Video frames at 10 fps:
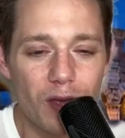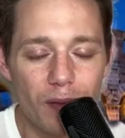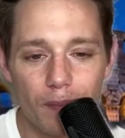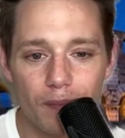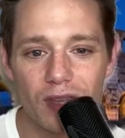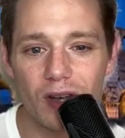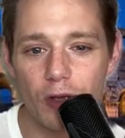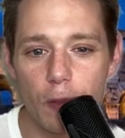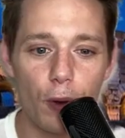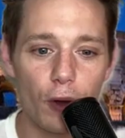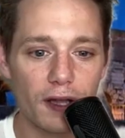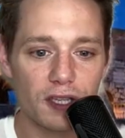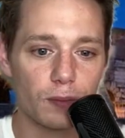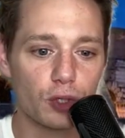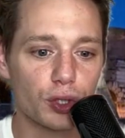you know, you put on
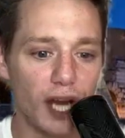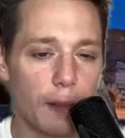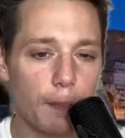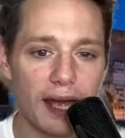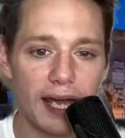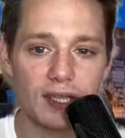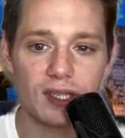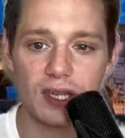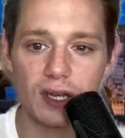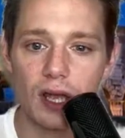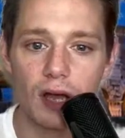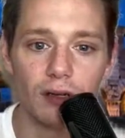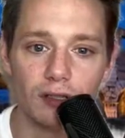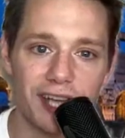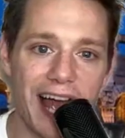some training pants and a little
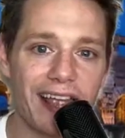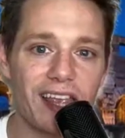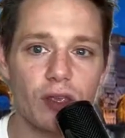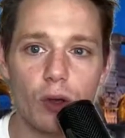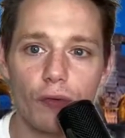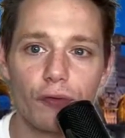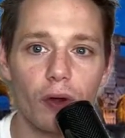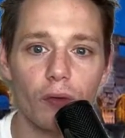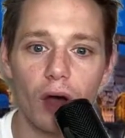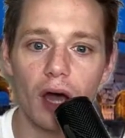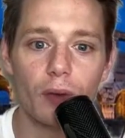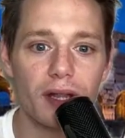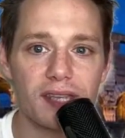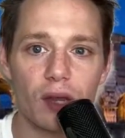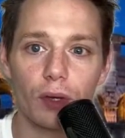jacket, you go for a run when
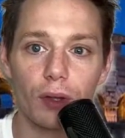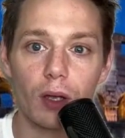it's like really